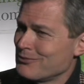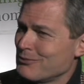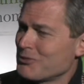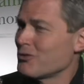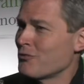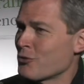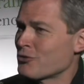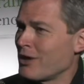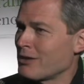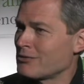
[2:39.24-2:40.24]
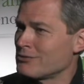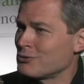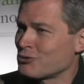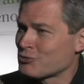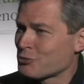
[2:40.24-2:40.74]
What's the vortex?
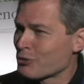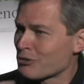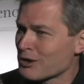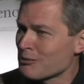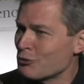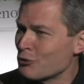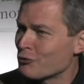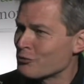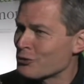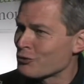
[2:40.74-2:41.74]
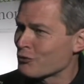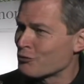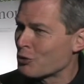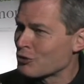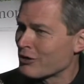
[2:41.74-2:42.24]
The swirling movement
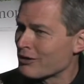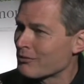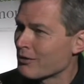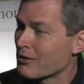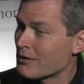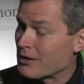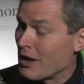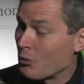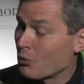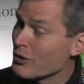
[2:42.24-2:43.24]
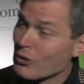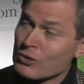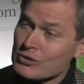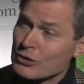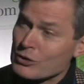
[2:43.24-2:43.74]
of water. Now, we
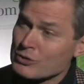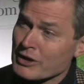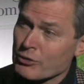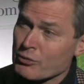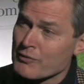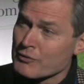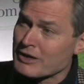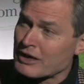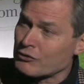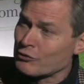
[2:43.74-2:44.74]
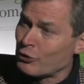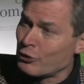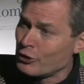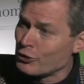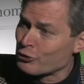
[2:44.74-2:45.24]
all know that a river that is
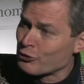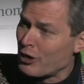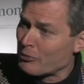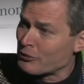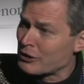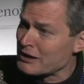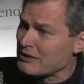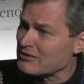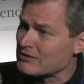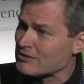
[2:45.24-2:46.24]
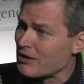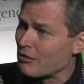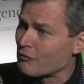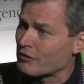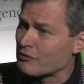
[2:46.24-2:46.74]
dirty on top cleans
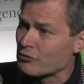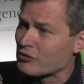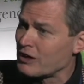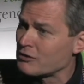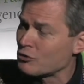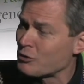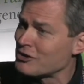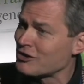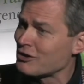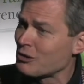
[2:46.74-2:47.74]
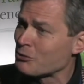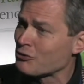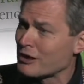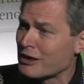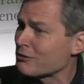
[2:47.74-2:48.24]
itself, and 10, 20
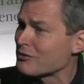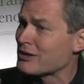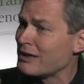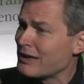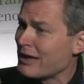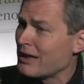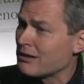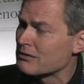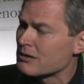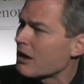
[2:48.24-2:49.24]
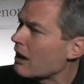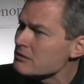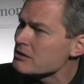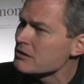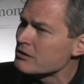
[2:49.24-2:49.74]
kilometers later it's clean again.
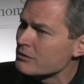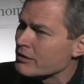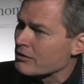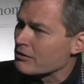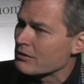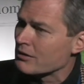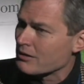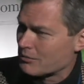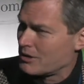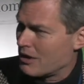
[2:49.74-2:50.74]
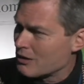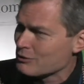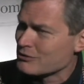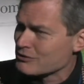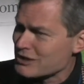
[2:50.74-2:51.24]
How did it do it? I mean,
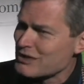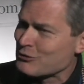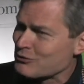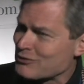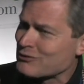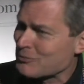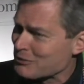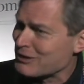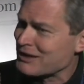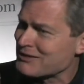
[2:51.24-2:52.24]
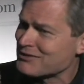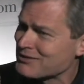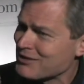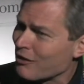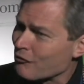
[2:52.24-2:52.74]
how does an ecosystem cleanse
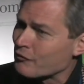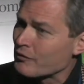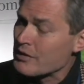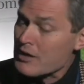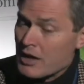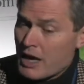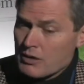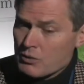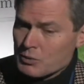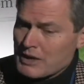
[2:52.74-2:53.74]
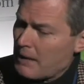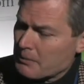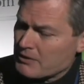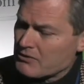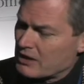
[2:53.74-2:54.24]
itself? And what
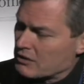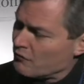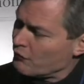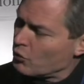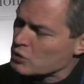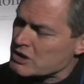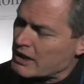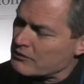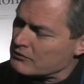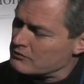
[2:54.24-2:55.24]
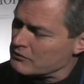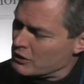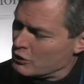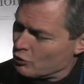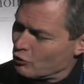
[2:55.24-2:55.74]
happened is that the vortex,
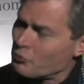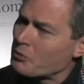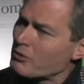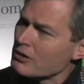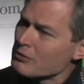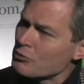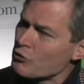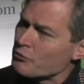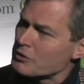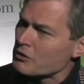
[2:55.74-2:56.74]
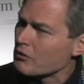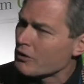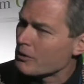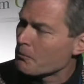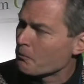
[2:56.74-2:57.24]
the swirling movement,
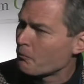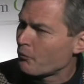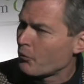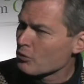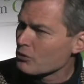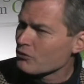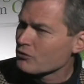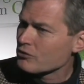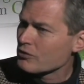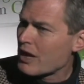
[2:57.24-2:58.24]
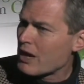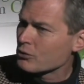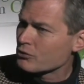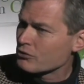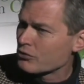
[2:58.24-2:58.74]
pulls
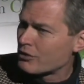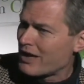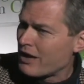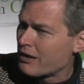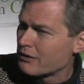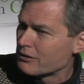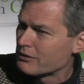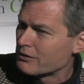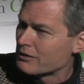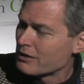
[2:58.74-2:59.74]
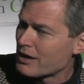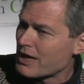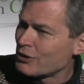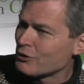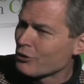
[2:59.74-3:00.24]
out air,
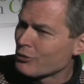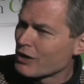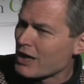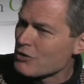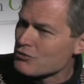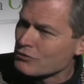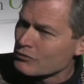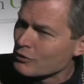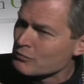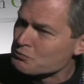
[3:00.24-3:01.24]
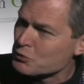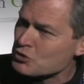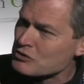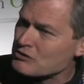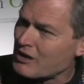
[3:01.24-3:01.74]
and in other occasions
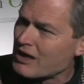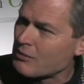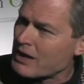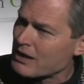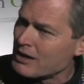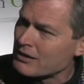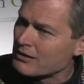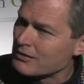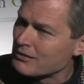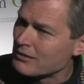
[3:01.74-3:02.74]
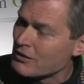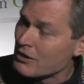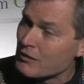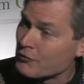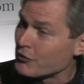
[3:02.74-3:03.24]
pushes air back in.
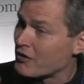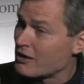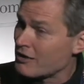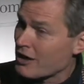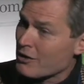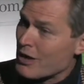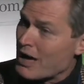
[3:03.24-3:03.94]
If you take the air